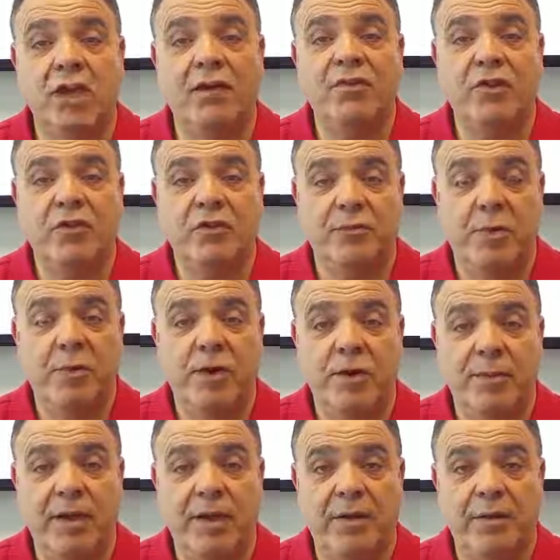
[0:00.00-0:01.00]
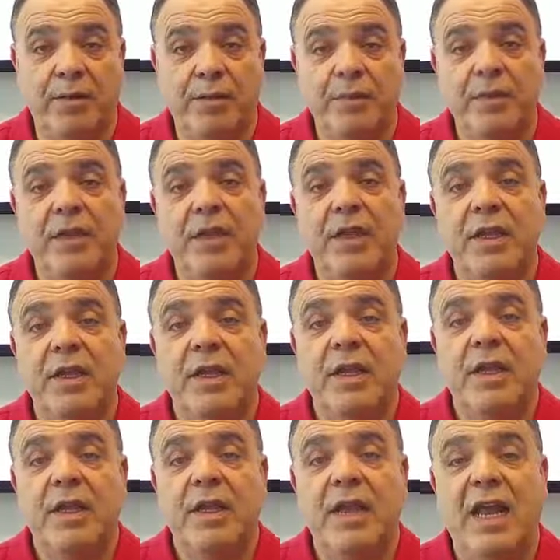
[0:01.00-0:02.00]
that I've just spoken about.
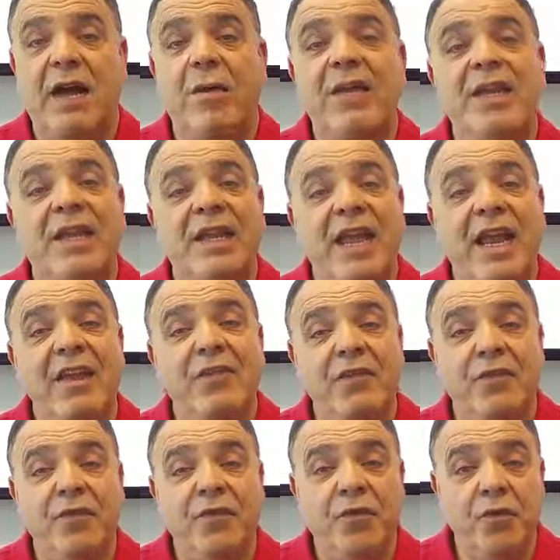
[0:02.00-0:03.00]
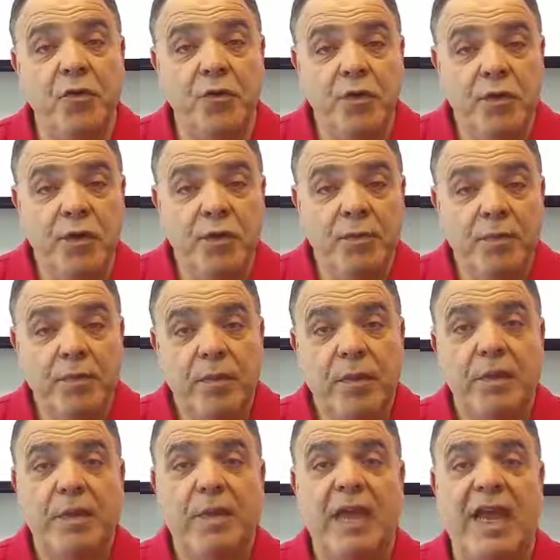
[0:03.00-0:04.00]
Now, in the case of food
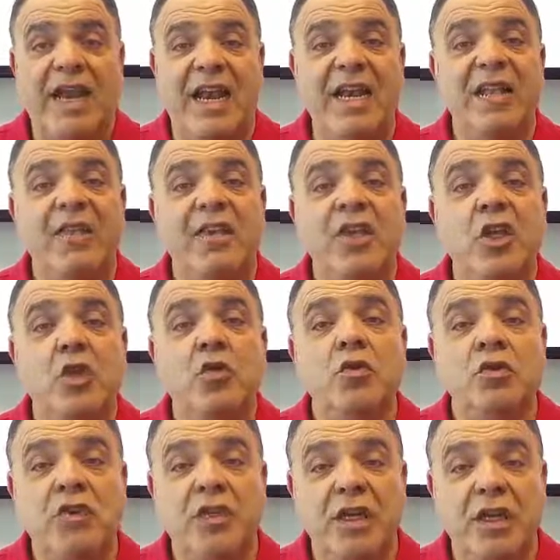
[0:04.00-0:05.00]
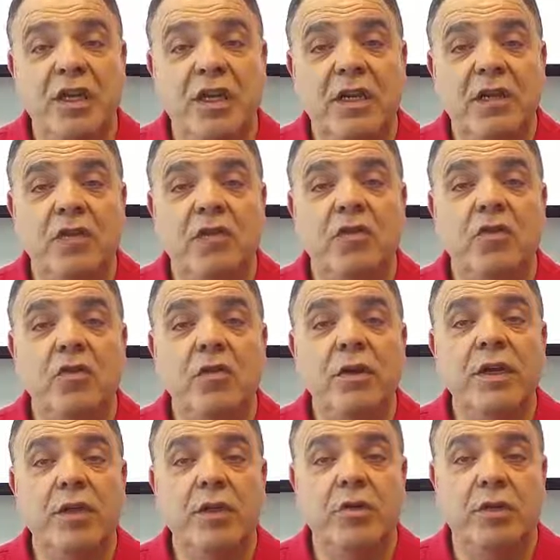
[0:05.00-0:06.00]
and anything you see
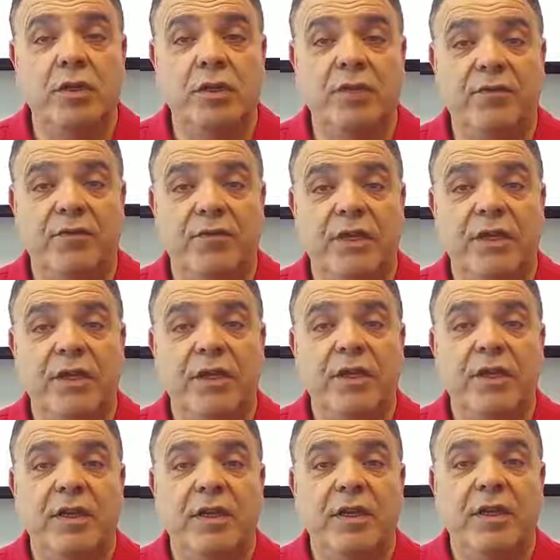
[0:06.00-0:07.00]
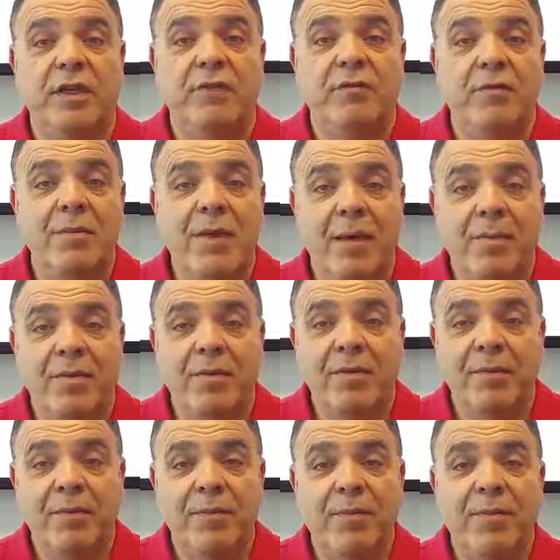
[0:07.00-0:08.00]
during your delivery, remember,
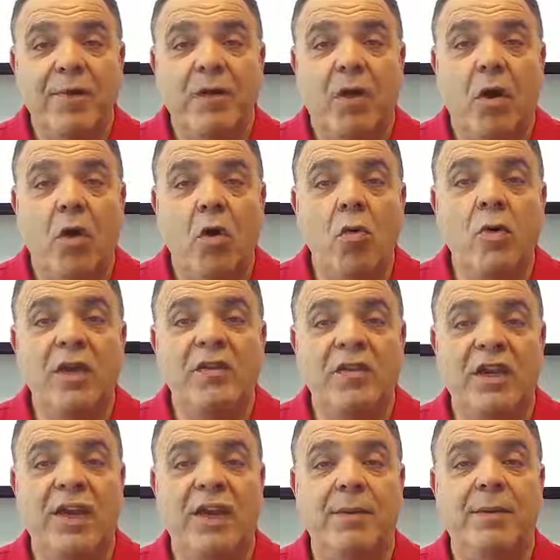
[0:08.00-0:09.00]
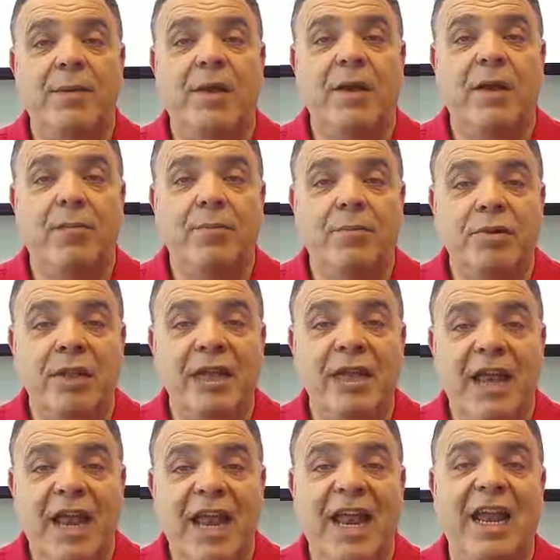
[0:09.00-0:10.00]
always keep a
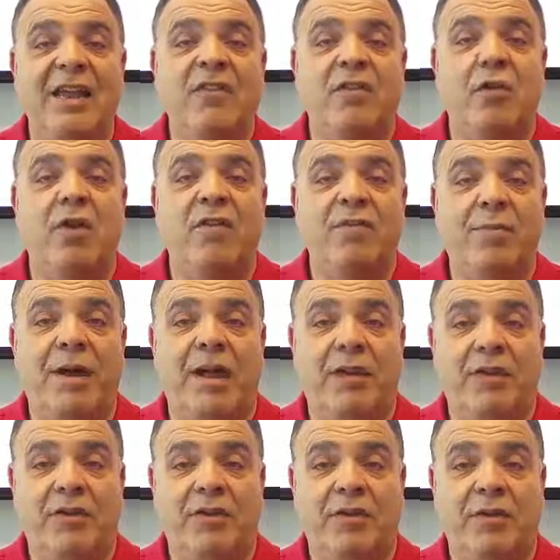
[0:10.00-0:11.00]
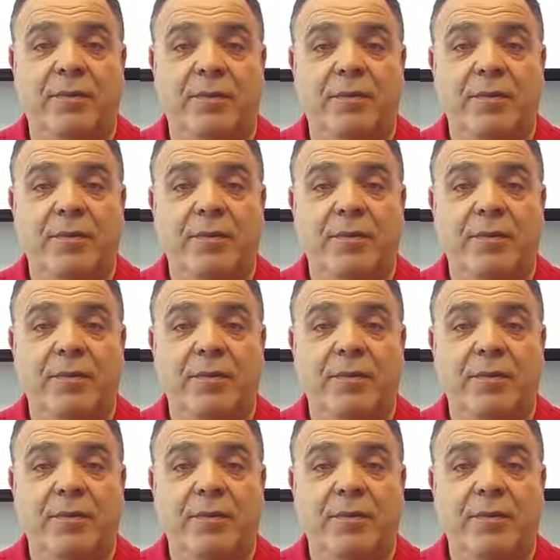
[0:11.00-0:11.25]
complete hands-off policy.